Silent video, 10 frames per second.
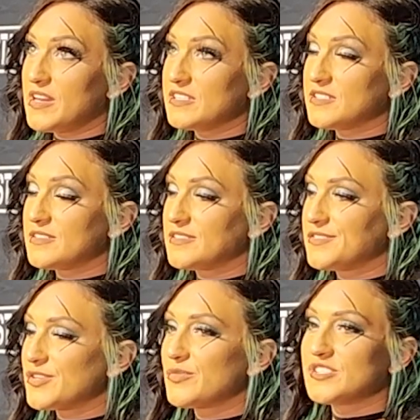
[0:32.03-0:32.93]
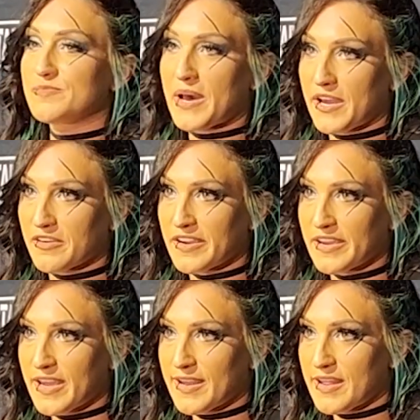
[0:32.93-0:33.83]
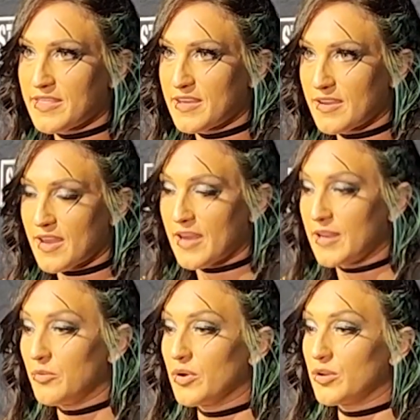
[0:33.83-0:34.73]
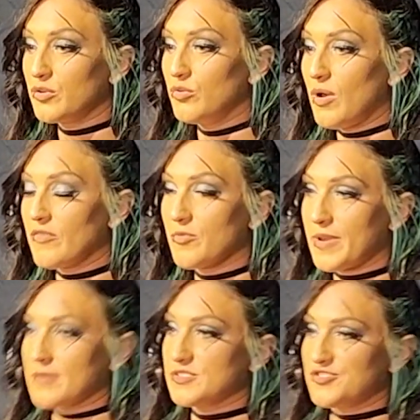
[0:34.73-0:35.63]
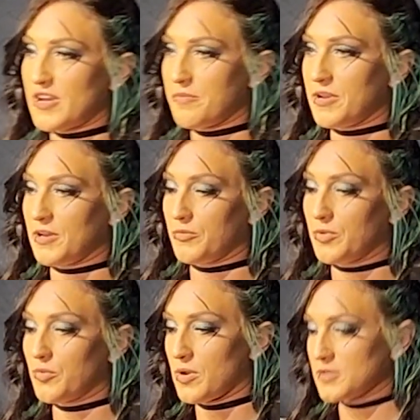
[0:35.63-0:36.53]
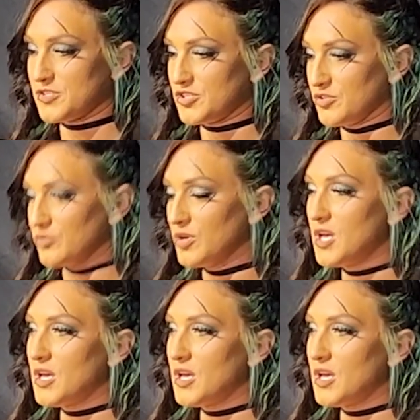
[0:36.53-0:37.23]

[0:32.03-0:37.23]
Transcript: it's so inspiring, and I think anyone who ever becomes a champion would want to